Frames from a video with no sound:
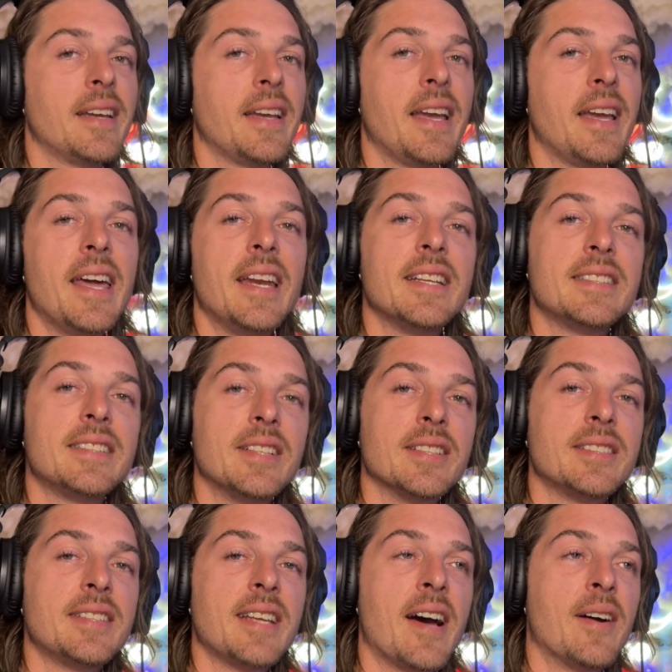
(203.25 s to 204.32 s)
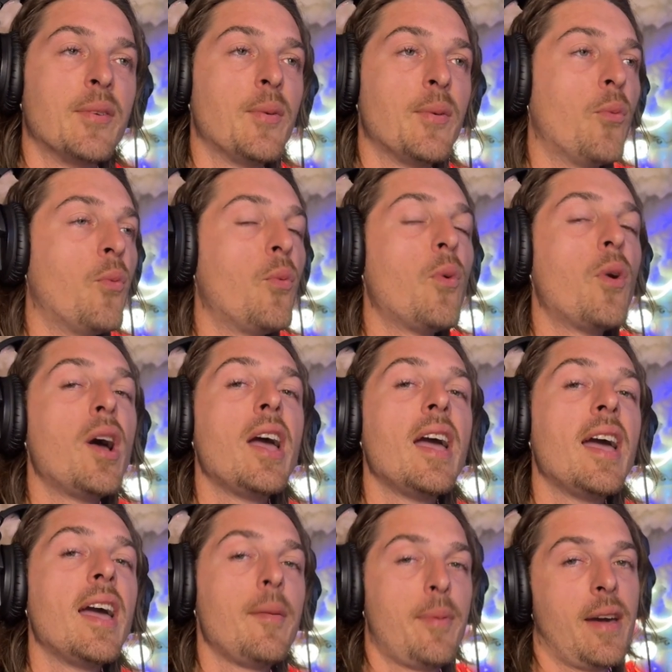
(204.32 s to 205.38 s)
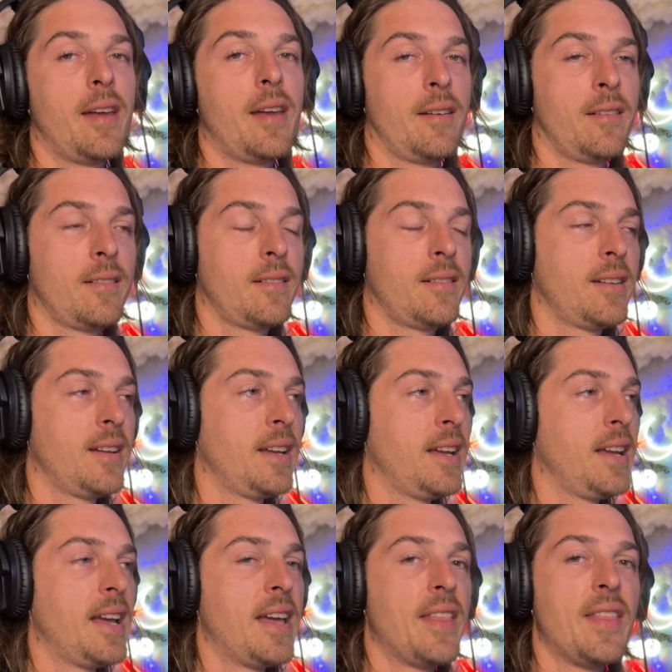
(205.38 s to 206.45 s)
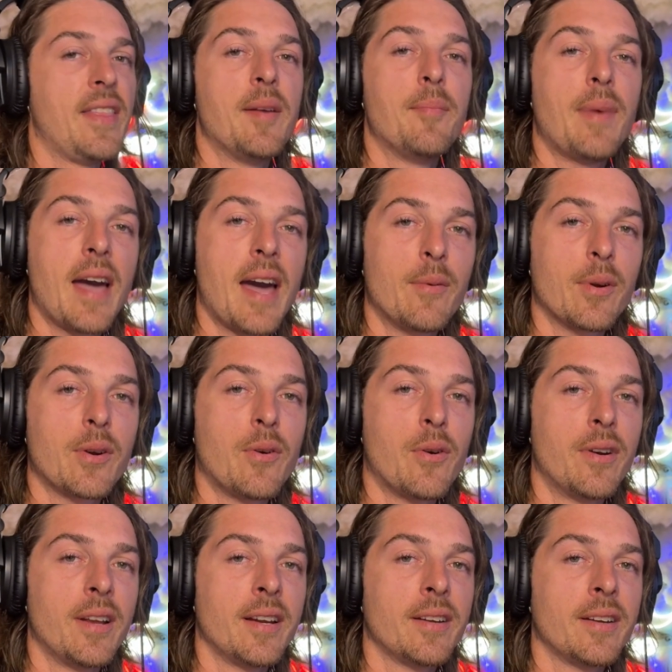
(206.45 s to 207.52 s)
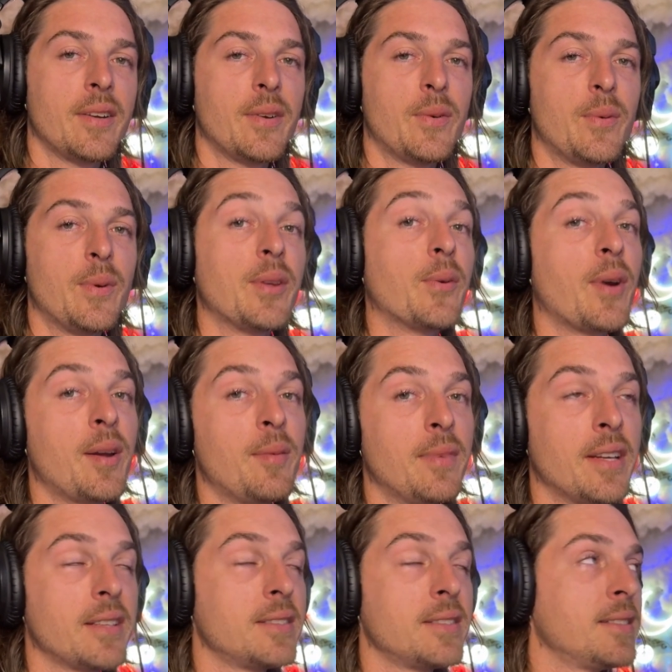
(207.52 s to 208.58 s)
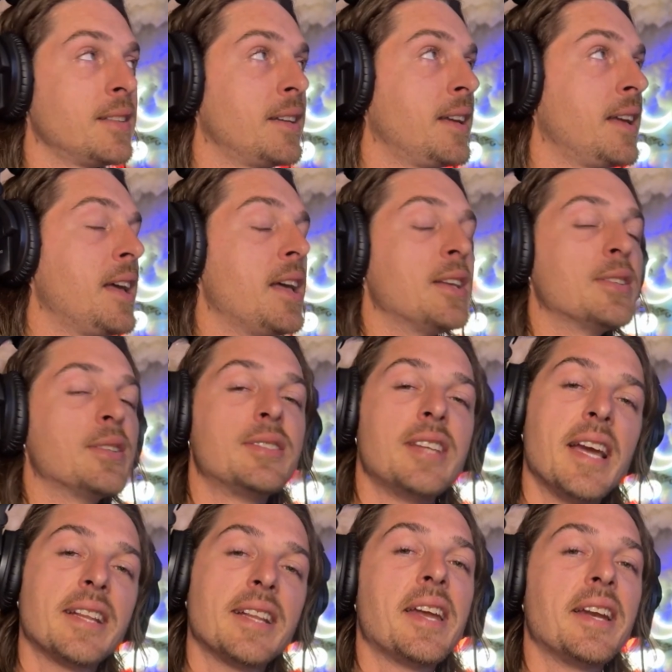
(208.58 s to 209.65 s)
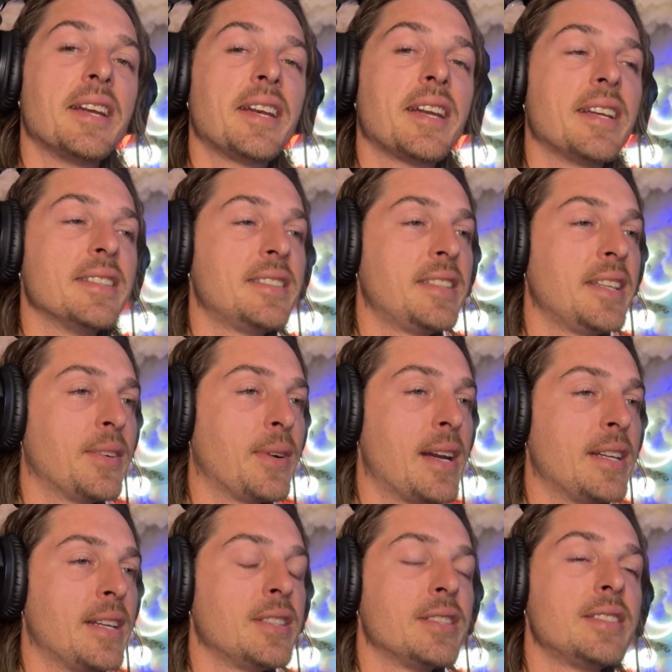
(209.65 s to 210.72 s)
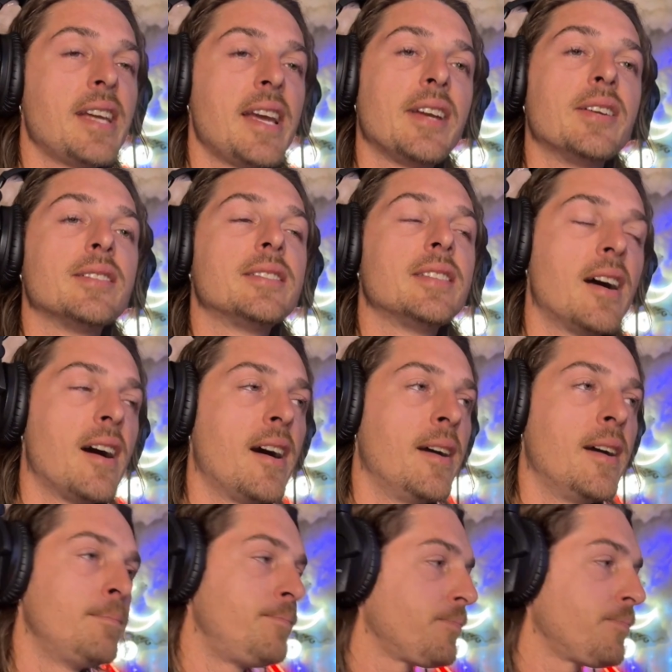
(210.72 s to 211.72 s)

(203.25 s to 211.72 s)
and it still sound way better than a bad recording with a great mix. So take that into consideration. Take your time.